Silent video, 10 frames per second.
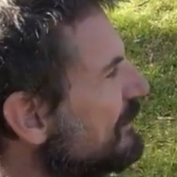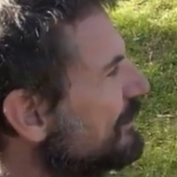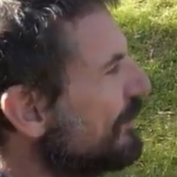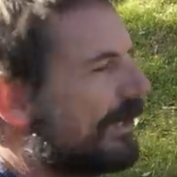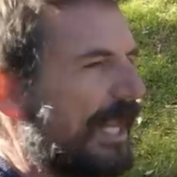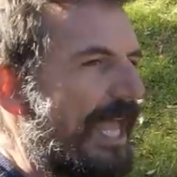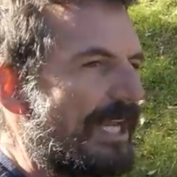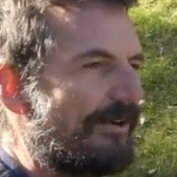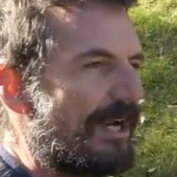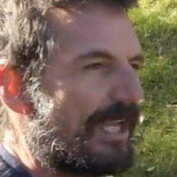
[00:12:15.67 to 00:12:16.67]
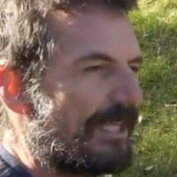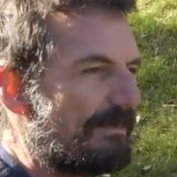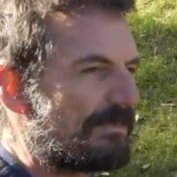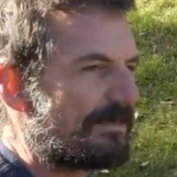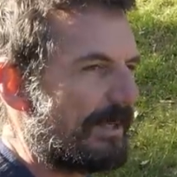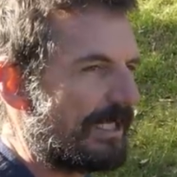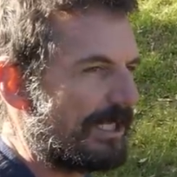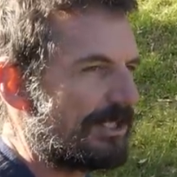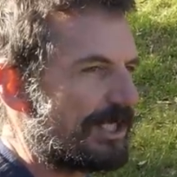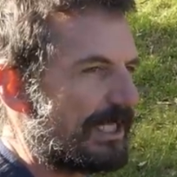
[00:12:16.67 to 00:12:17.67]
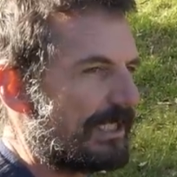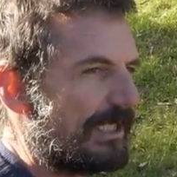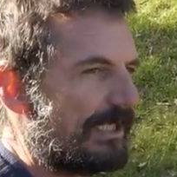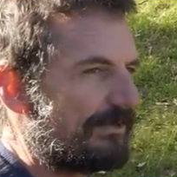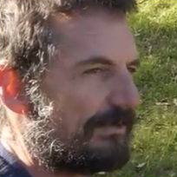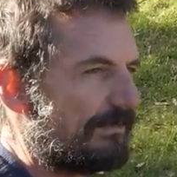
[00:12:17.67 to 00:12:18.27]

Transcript: trying to hang around them, speaking gently,